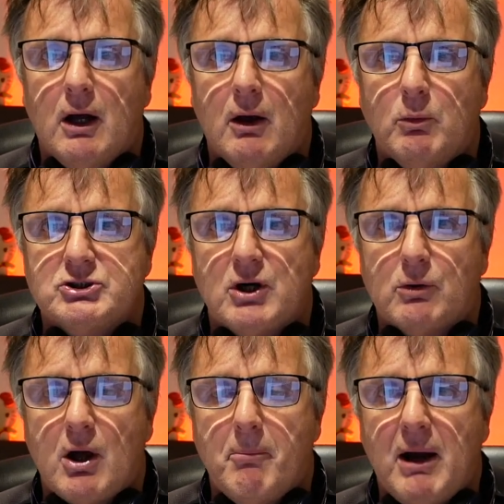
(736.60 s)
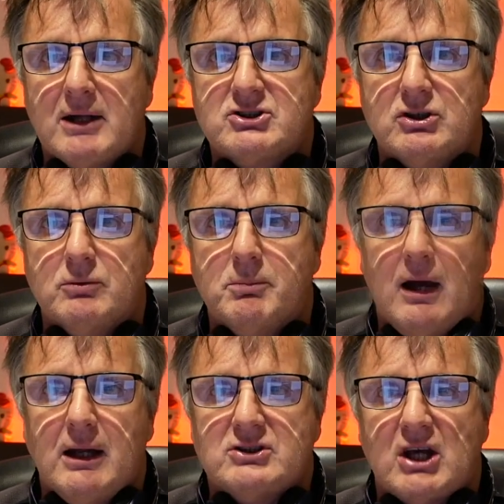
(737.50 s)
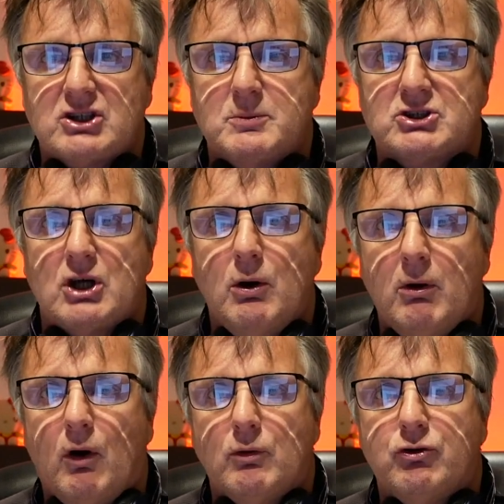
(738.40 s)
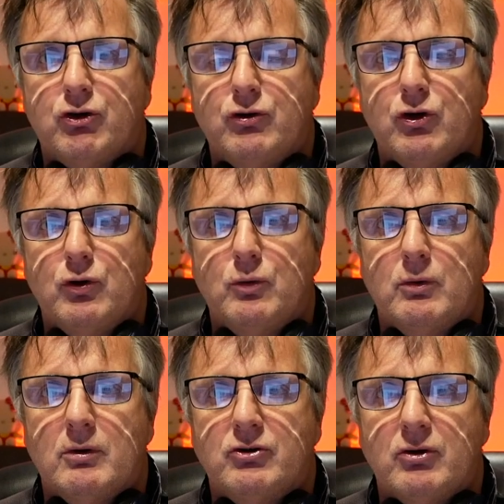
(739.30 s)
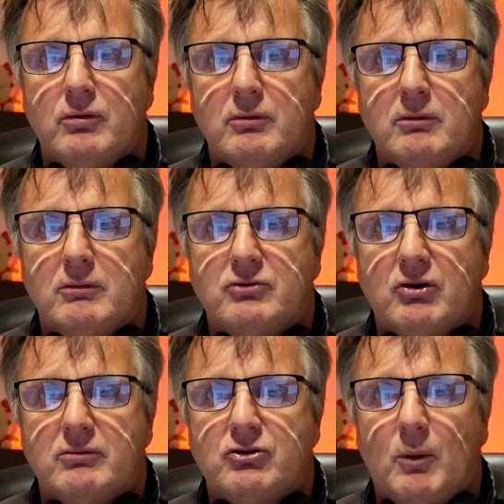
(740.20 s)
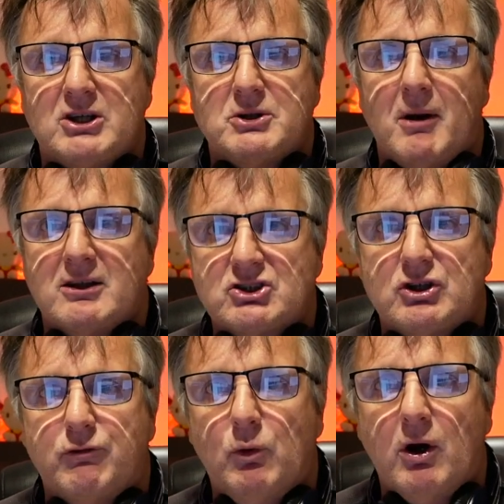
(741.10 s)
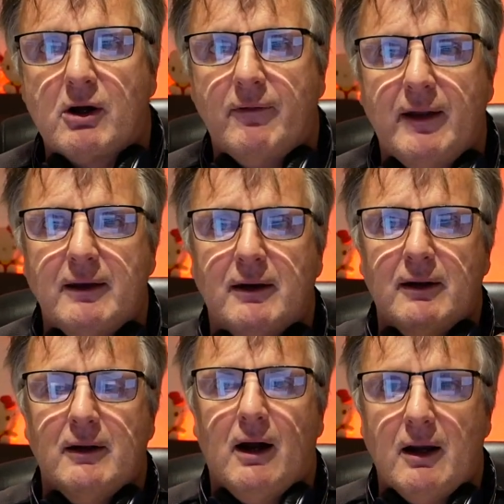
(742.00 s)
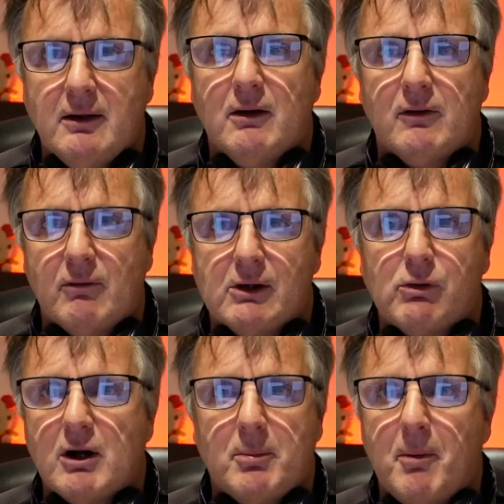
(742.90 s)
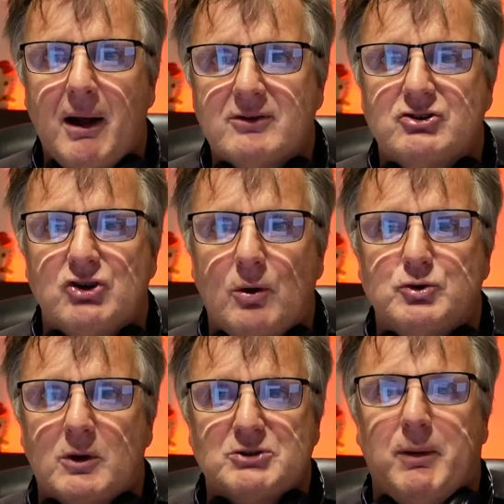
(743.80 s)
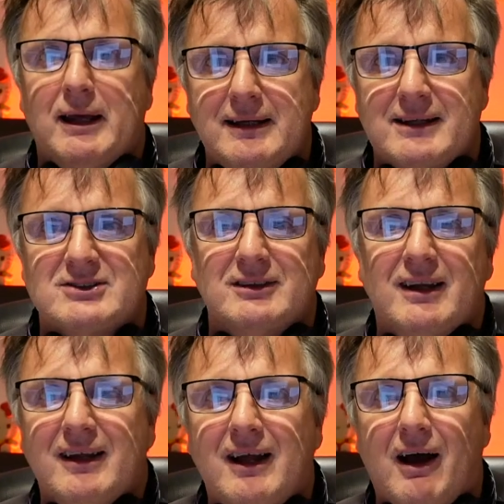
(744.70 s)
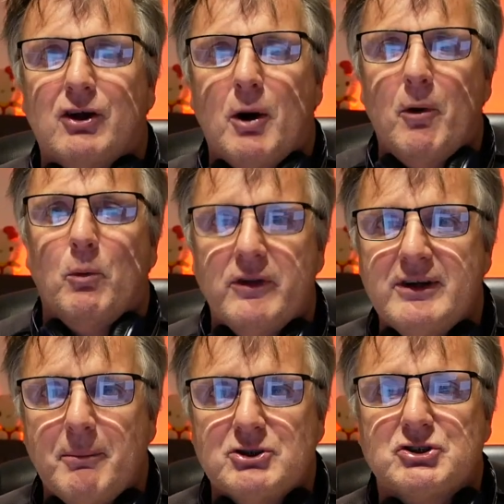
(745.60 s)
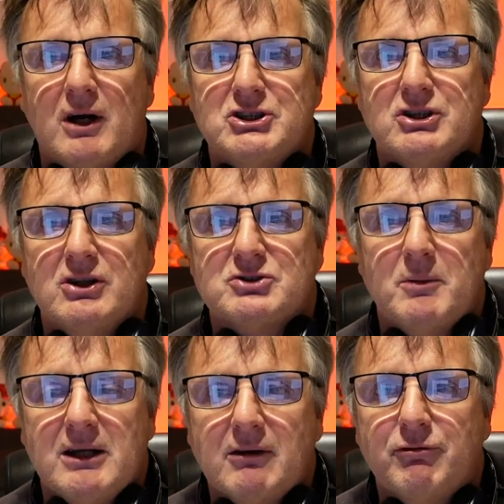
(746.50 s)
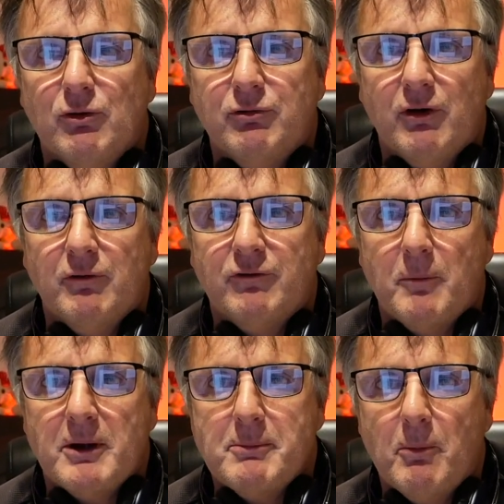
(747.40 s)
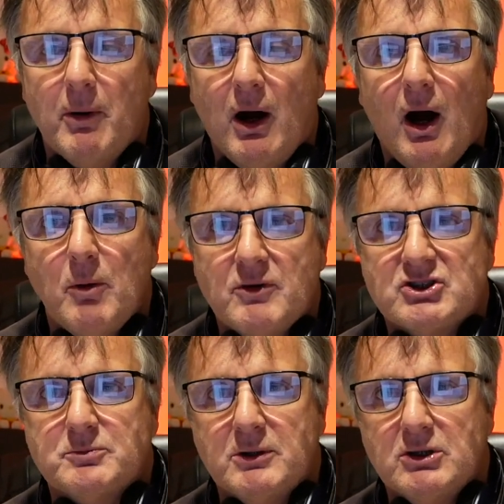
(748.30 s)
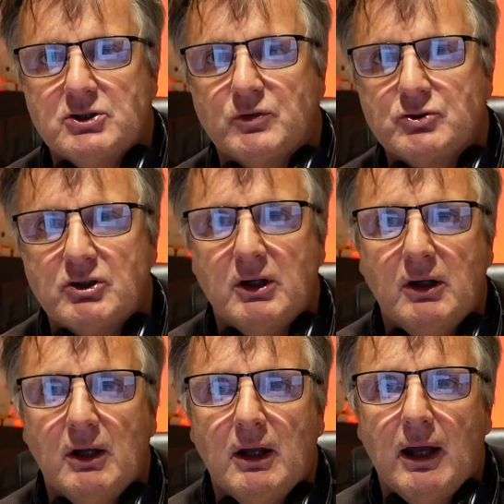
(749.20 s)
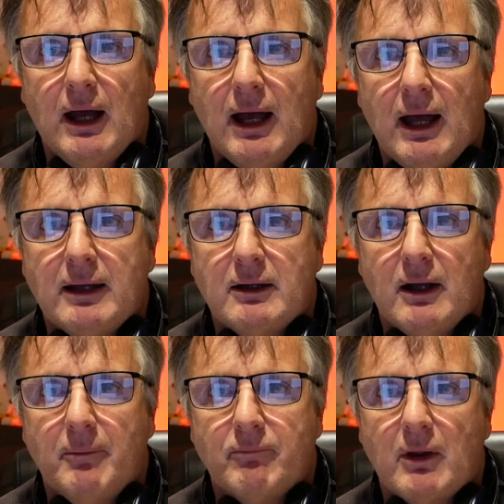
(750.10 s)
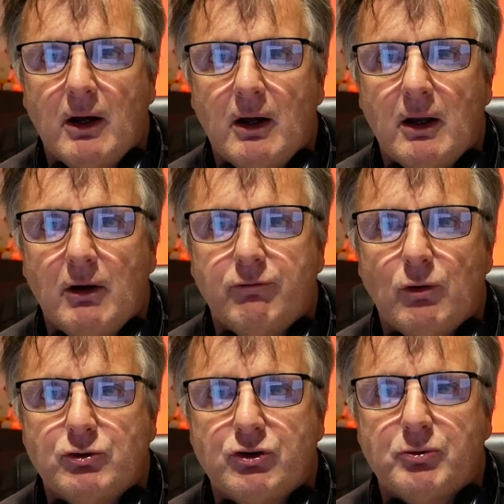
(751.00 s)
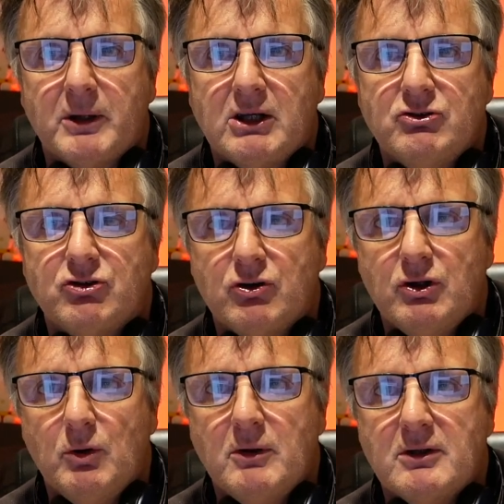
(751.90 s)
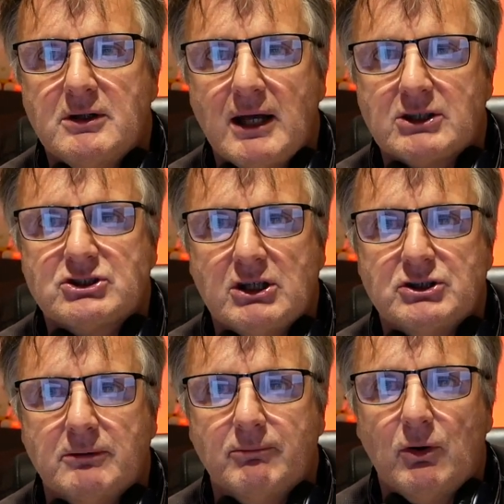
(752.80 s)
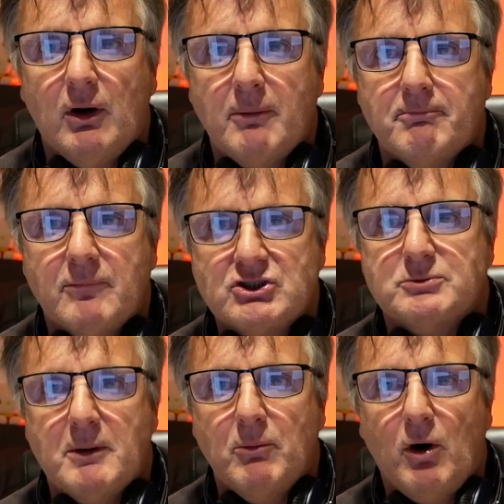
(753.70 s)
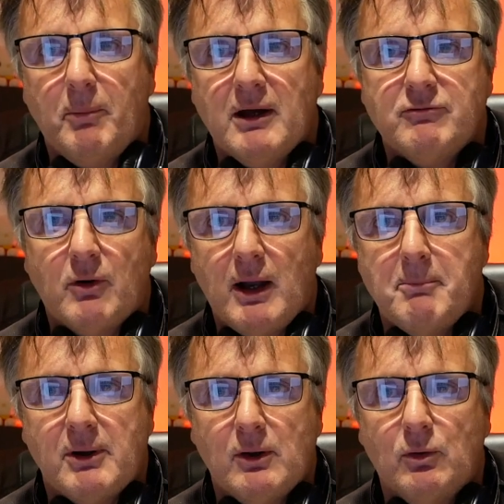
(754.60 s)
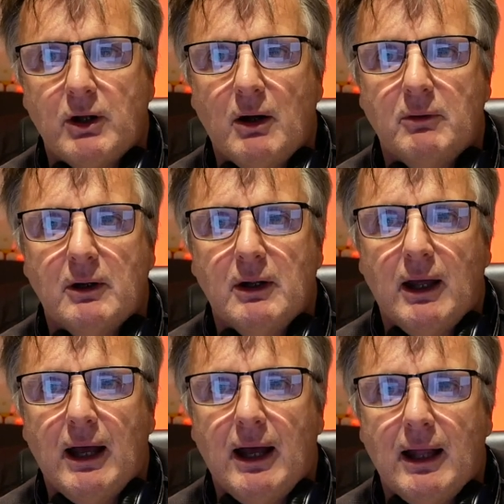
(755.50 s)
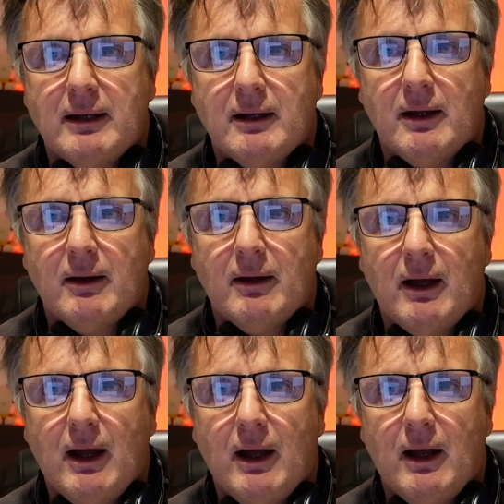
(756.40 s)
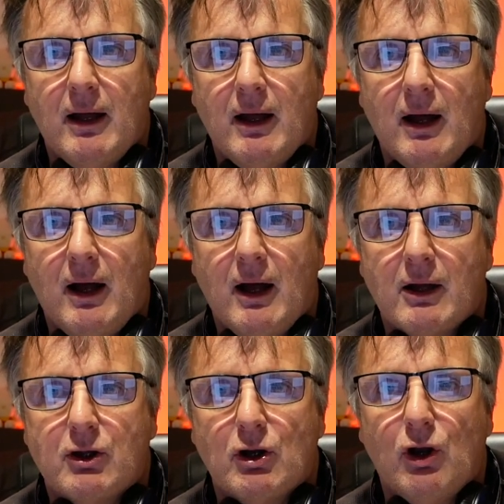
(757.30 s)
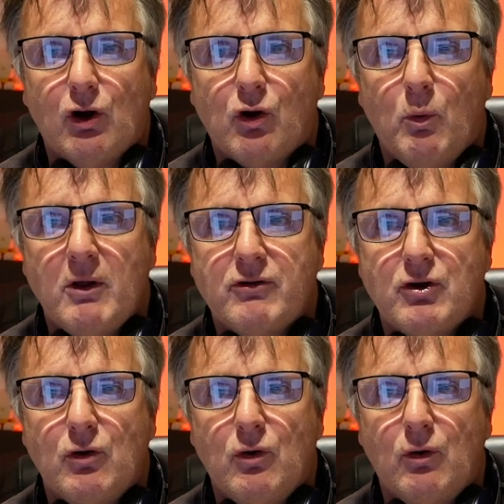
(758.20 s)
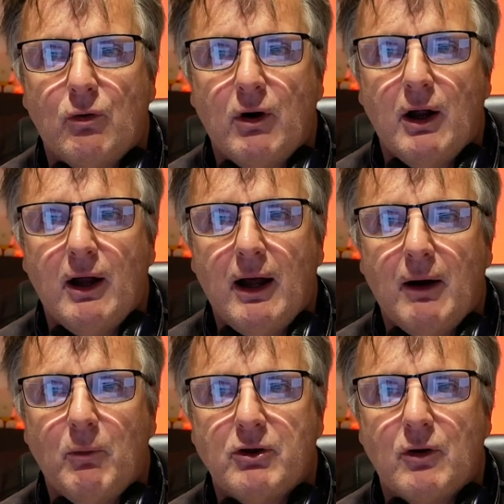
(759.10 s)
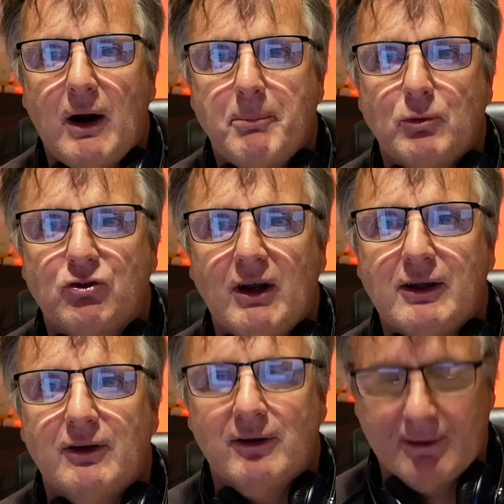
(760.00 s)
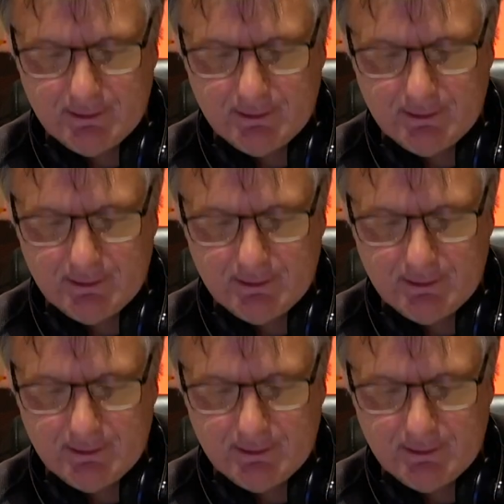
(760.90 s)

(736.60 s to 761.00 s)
which I'll come back to. But it takes me so long to do to actually make the stuff work, and another incredible amount of time to explain it and come up with a demonstration that's meaningful for people. But I hope this has been useful to you, and I look forward to speaking to you in the next session. All right, this has been Mark Payne from MP Audio, and good luck with your Apple Silicon.